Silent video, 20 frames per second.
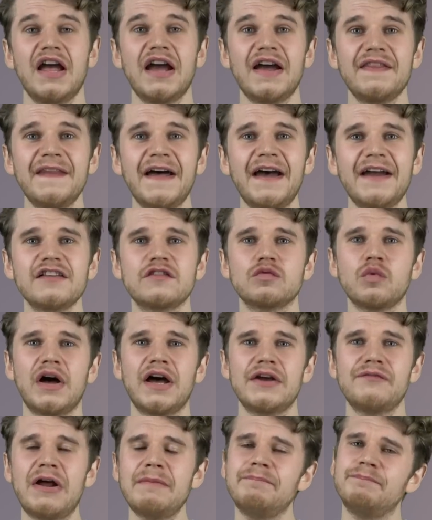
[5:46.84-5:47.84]
And that is
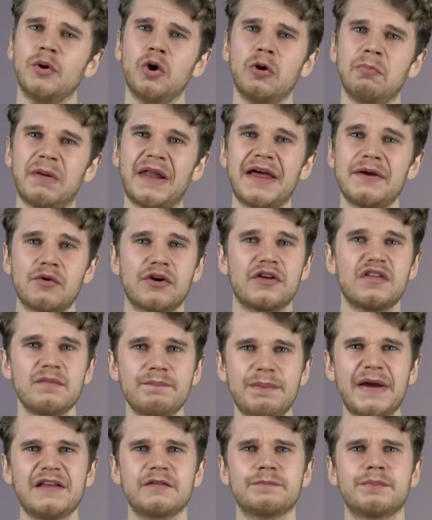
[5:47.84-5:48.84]
why Red Bull play one of the
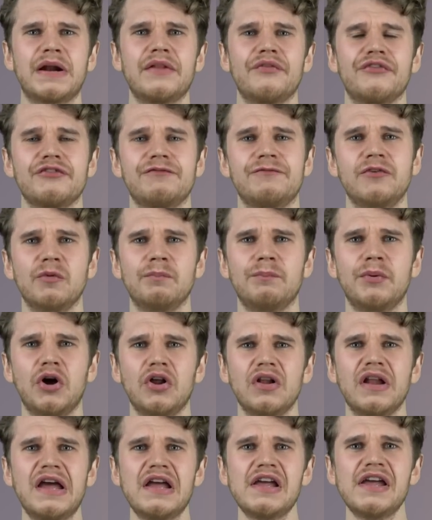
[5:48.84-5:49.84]
best brands of
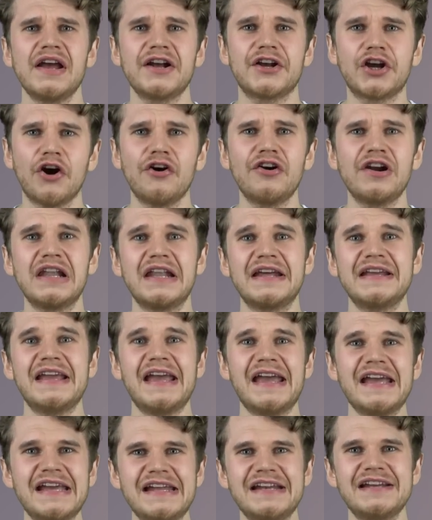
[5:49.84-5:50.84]
football
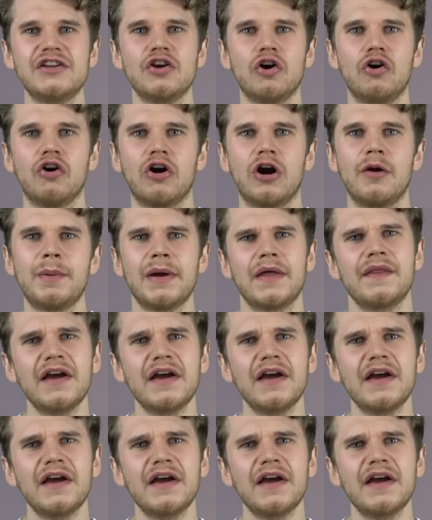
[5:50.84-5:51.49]
currently in Europe.